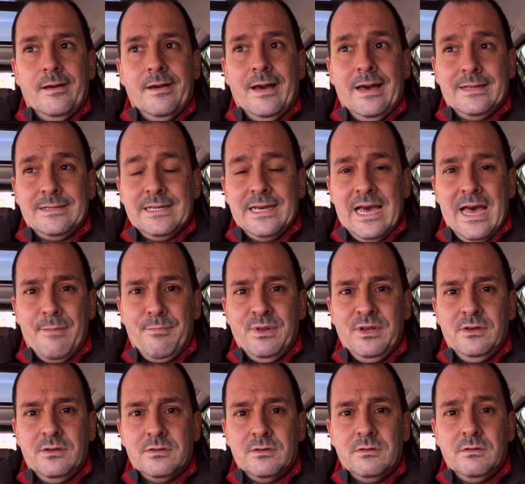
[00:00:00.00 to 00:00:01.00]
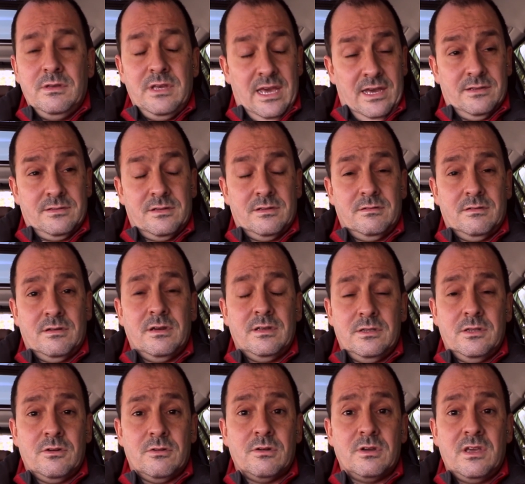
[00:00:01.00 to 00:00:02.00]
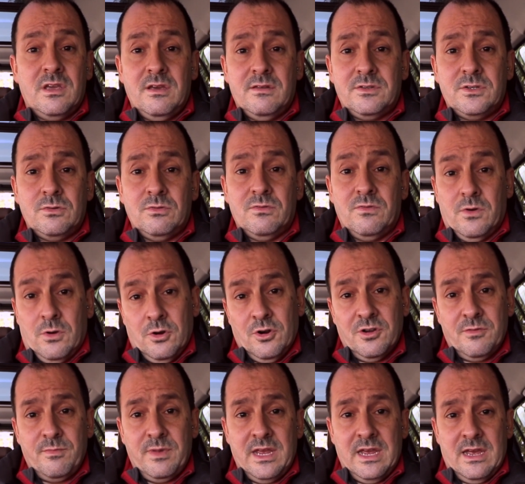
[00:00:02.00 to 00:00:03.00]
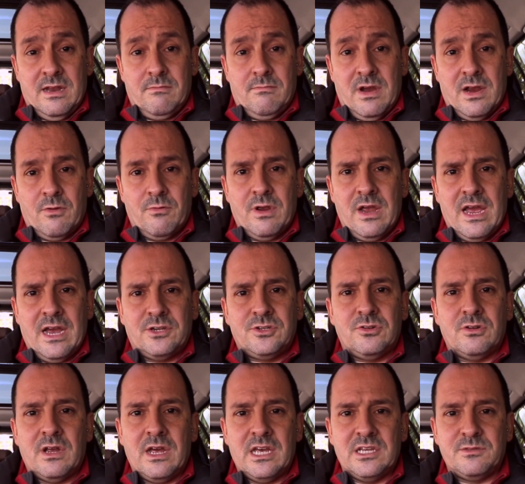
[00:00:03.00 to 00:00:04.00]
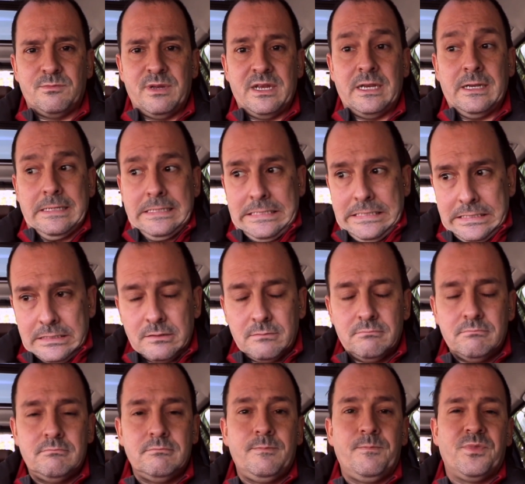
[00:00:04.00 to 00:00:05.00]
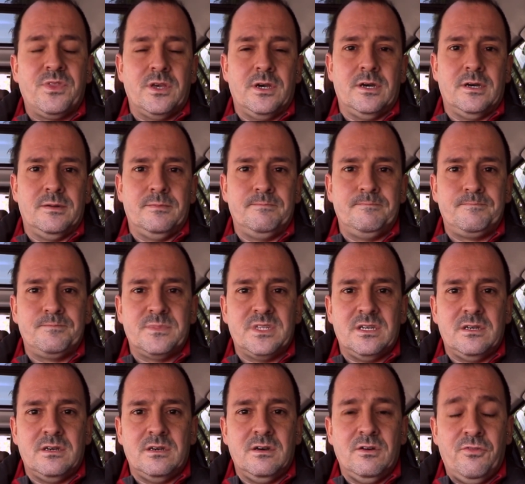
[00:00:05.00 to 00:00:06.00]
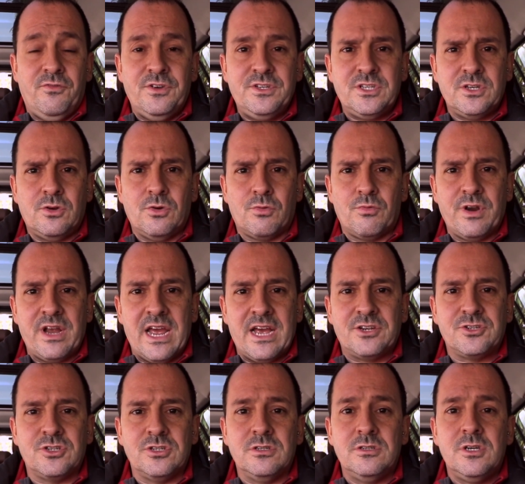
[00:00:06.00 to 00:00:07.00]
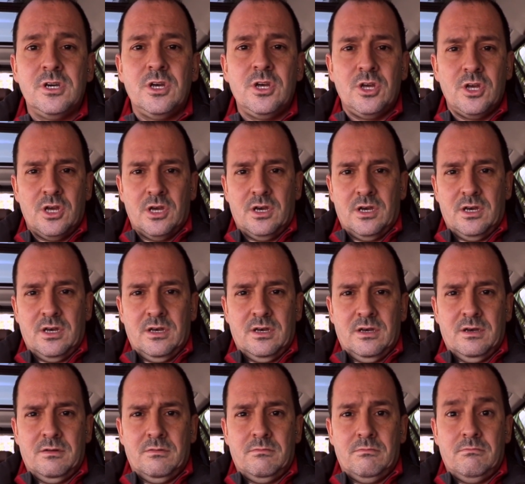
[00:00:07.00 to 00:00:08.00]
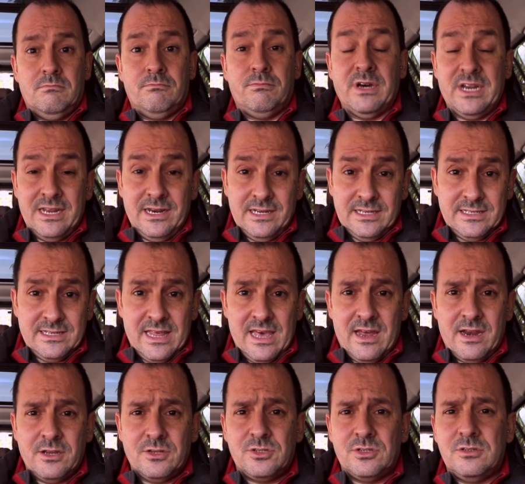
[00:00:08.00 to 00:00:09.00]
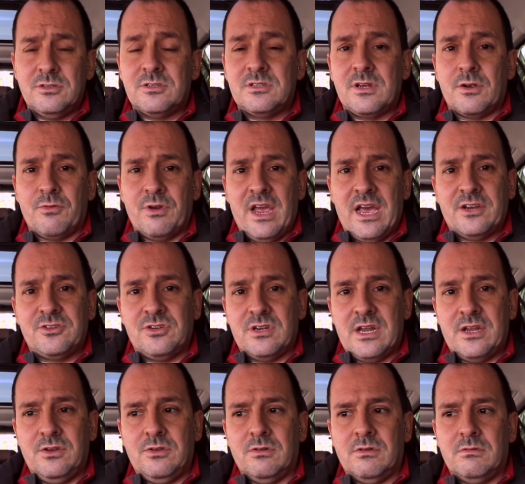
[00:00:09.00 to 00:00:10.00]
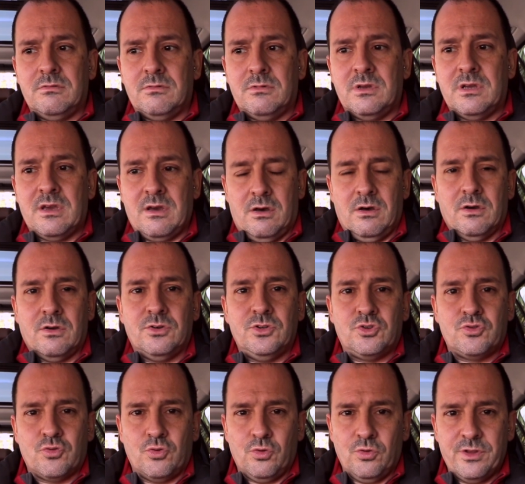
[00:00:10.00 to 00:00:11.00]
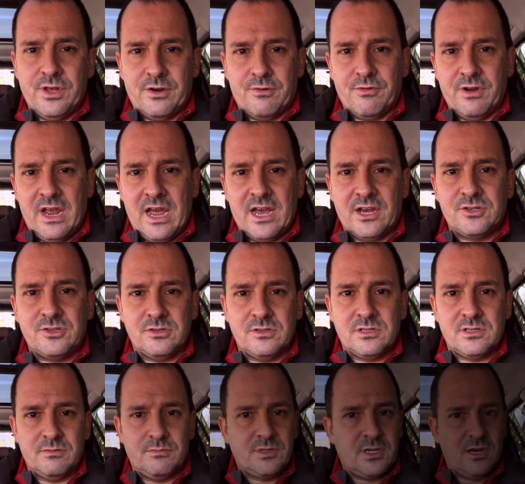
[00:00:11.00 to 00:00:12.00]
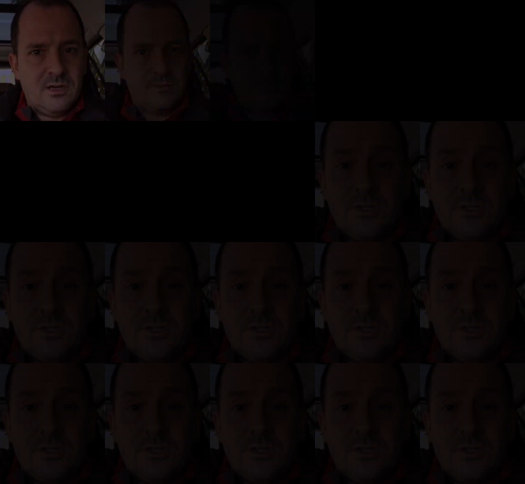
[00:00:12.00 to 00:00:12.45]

Has it happened? Yes. There are kids who have hurt me, and my reaction has been um, a physical reaction. Uh, but it is that, it's just a reaction, and you can't control that reaction sometimes.